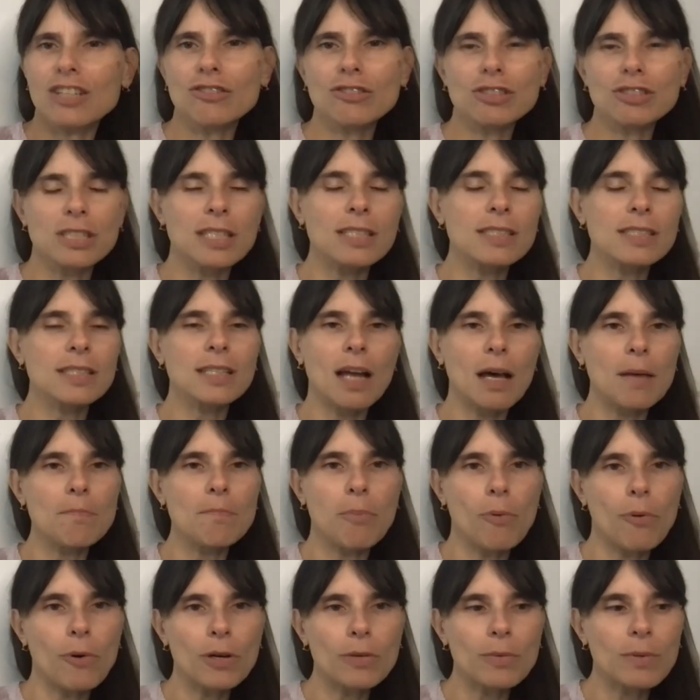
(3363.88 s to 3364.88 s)
or isn't on
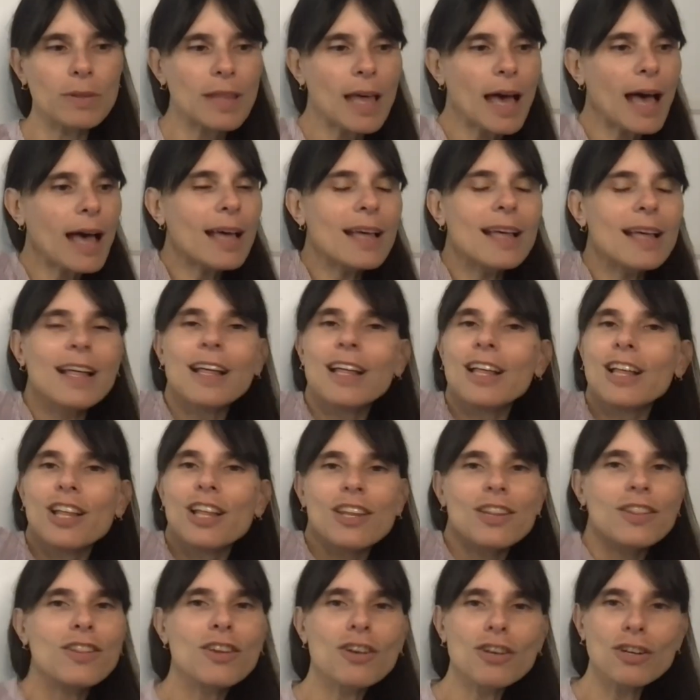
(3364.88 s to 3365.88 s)
board with that,
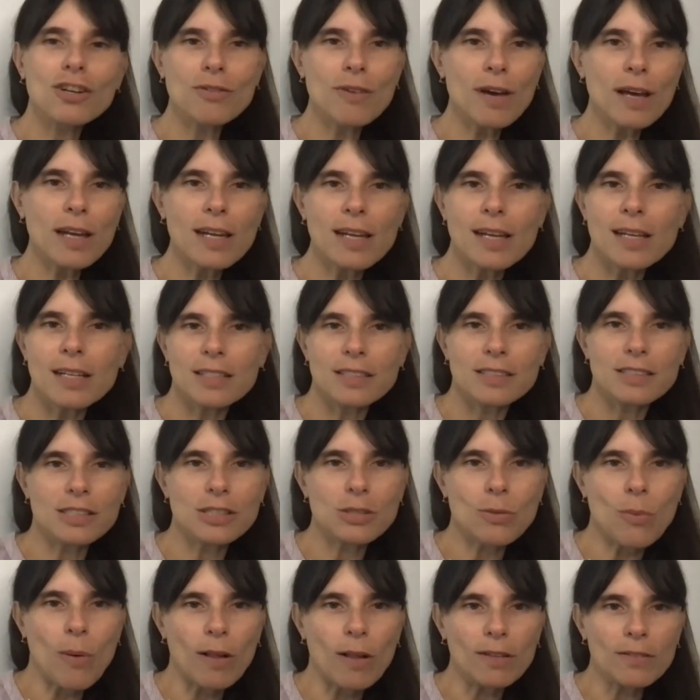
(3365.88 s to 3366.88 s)
they're already
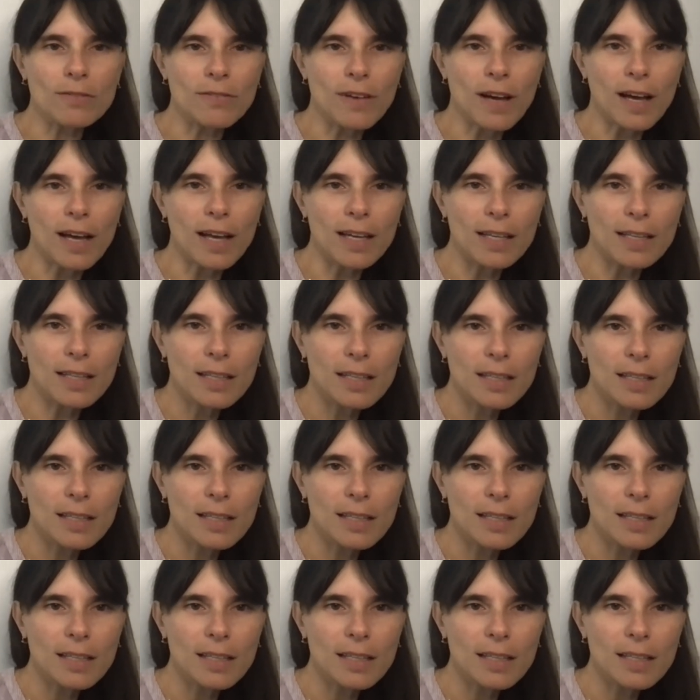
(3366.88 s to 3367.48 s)
disqualified.